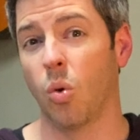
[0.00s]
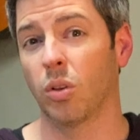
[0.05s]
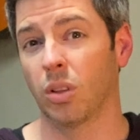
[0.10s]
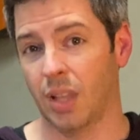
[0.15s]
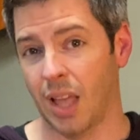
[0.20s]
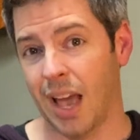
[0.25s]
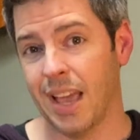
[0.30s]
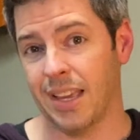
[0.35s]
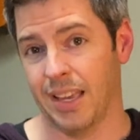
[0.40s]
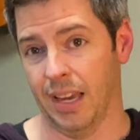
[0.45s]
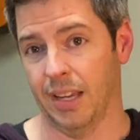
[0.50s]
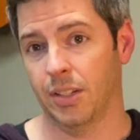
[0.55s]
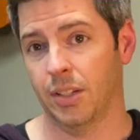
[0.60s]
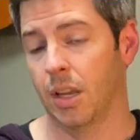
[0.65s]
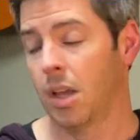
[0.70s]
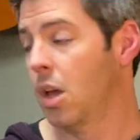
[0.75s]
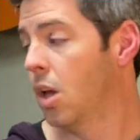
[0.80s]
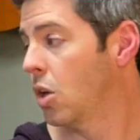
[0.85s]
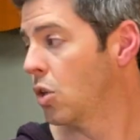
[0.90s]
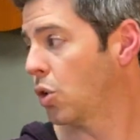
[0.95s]
like it.
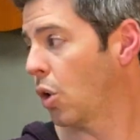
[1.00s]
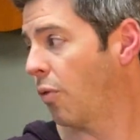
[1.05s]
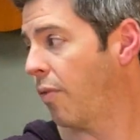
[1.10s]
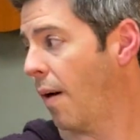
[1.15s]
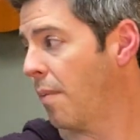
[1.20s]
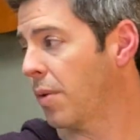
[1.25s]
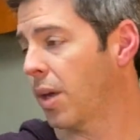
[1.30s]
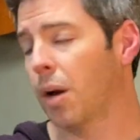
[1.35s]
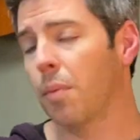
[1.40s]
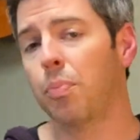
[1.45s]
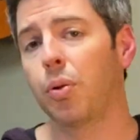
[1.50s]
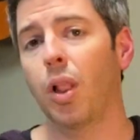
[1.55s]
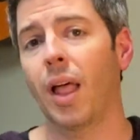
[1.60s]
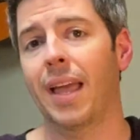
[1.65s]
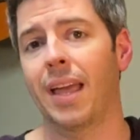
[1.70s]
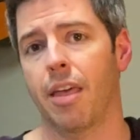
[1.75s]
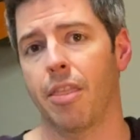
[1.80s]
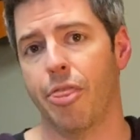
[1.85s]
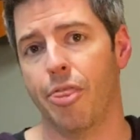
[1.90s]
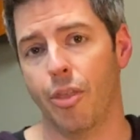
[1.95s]
So if I'm gonna play
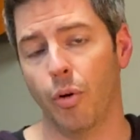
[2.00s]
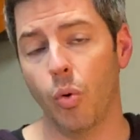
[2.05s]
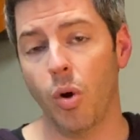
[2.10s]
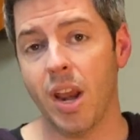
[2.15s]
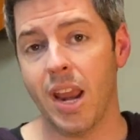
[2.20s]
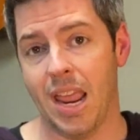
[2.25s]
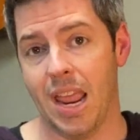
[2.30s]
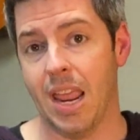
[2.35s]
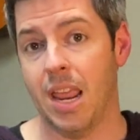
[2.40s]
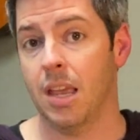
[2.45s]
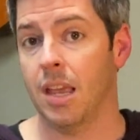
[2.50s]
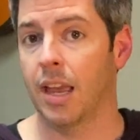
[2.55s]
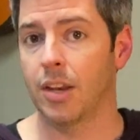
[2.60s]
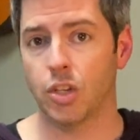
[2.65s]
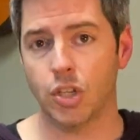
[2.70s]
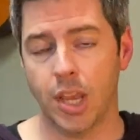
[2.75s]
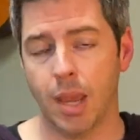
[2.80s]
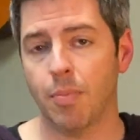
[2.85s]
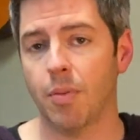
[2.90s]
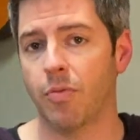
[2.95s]
at three and just
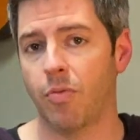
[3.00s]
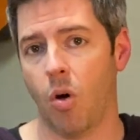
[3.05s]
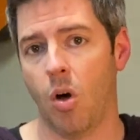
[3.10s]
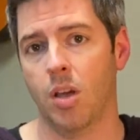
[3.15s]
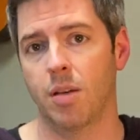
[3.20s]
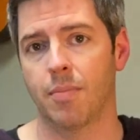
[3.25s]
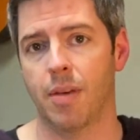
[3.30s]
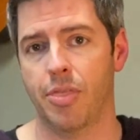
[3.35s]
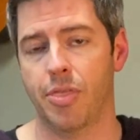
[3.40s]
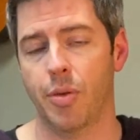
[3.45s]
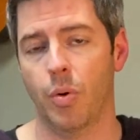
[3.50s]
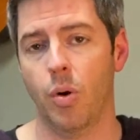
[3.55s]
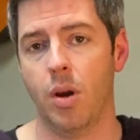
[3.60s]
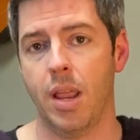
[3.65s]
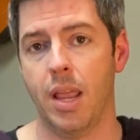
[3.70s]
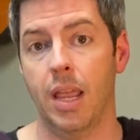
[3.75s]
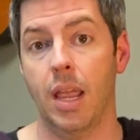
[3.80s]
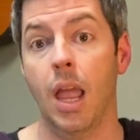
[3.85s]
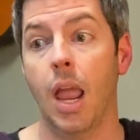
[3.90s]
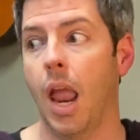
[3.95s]
keep the volume at
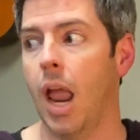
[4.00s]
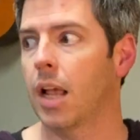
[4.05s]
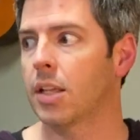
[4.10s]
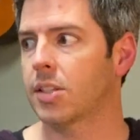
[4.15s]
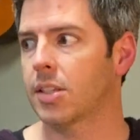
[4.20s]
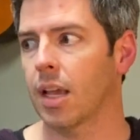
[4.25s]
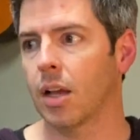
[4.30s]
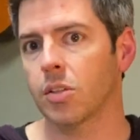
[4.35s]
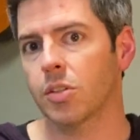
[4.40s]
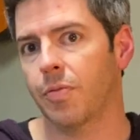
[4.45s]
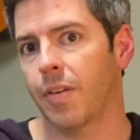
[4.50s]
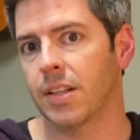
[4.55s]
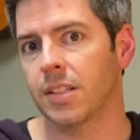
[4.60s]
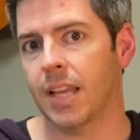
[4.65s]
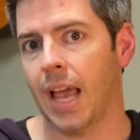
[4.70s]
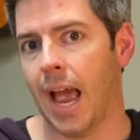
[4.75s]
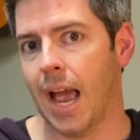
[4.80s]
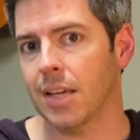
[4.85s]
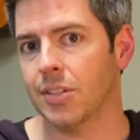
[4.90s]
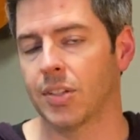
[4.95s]
three, it sounds
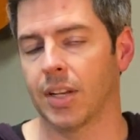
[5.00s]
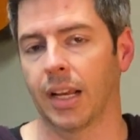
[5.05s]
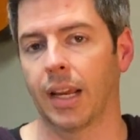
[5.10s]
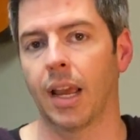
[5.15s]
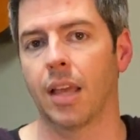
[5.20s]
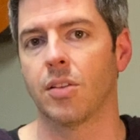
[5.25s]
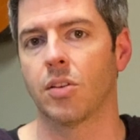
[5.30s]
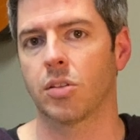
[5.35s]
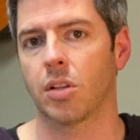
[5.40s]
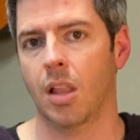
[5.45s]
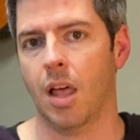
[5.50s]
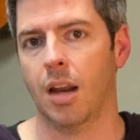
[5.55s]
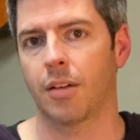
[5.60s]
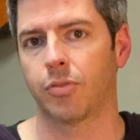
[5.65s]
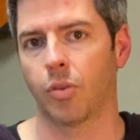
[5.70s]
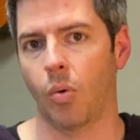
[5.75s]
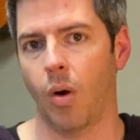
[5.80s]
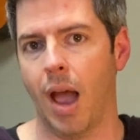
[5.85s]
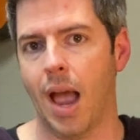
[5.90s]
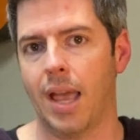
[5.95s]
fantastic and there's a lot of
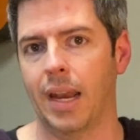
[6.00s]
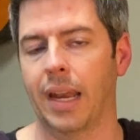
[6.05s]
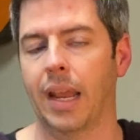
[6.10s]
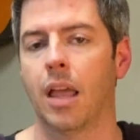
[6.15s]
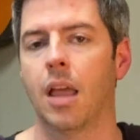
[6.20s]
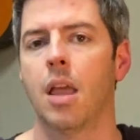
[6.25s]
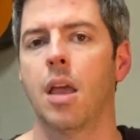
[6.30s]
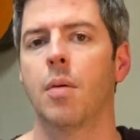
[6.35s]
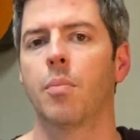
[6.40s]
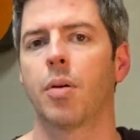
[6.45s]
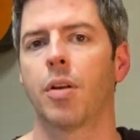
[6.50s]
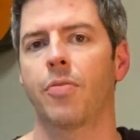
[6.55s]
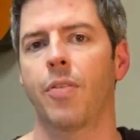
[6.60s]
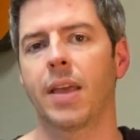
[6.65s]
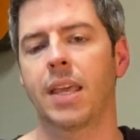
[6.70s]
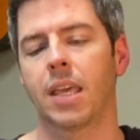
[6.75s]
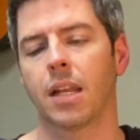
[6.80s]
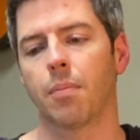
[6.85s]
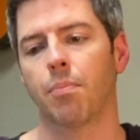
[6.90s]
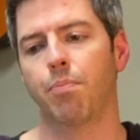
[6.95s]
variety. But if I
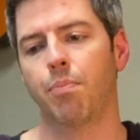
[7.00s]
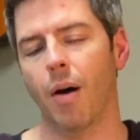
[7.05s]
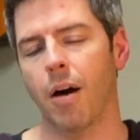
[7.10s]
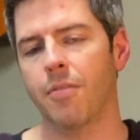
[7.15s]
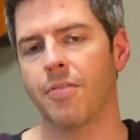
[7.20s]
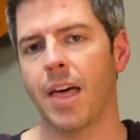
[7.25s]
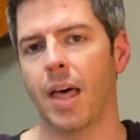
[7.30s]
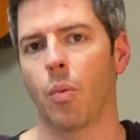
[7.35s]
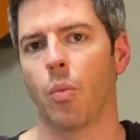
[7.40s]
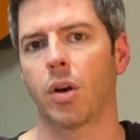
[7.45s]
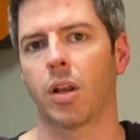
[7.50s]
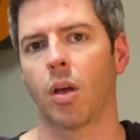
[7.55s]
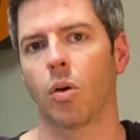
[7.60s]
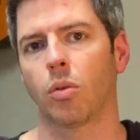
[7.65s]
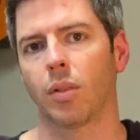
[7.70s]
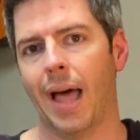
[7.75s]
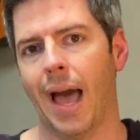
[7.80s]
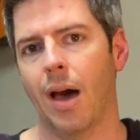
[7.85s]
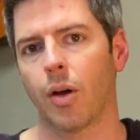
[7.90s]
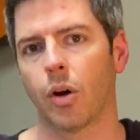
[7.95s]
get above that and wanna go
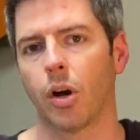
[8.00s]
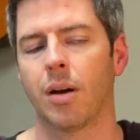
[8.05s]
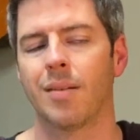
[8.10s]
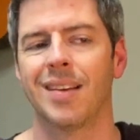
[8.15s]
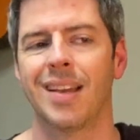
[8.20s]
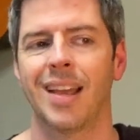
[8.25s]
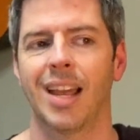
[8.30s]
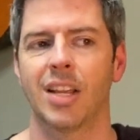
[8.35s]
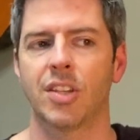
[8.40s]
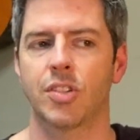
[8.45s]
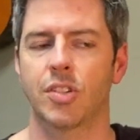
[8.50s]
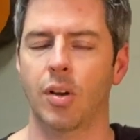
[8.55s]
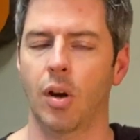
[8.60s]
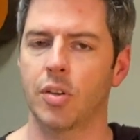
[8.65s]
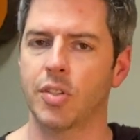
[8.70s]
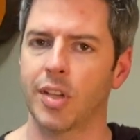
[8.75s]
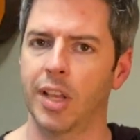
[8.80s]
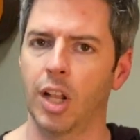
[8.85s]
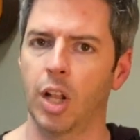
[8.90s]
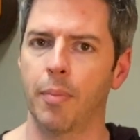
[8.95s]
louder, it starts to
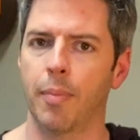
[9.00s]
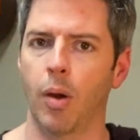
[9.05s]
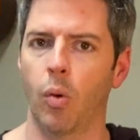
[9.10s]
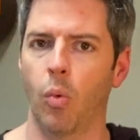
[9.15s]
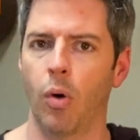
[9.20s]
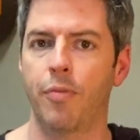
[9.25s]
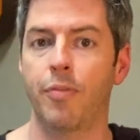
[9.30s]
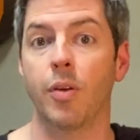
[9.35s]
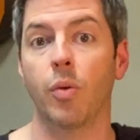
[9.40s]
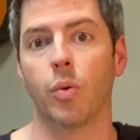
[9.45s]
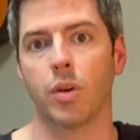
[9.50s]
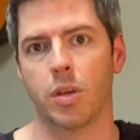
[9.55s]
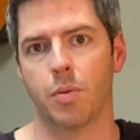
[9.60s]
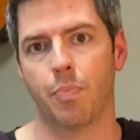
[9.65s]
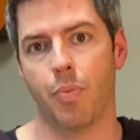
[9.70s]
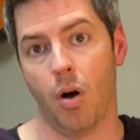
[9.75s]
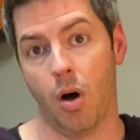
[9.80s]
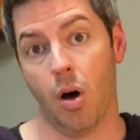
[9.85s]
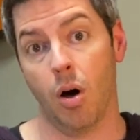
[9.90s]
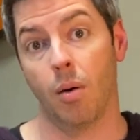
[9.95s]
get a little bit woofy when you
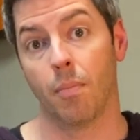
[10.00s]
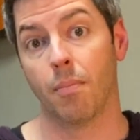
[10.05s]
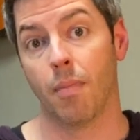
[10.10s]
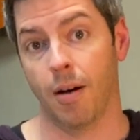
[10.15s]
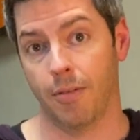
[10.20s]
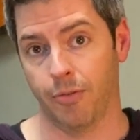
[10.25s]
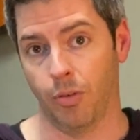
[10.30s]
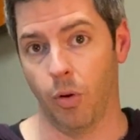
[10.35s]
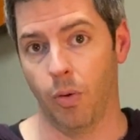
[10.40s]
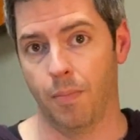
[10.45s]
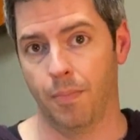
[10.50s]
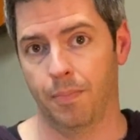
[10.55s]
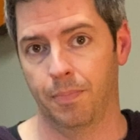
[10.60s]
palm muffle.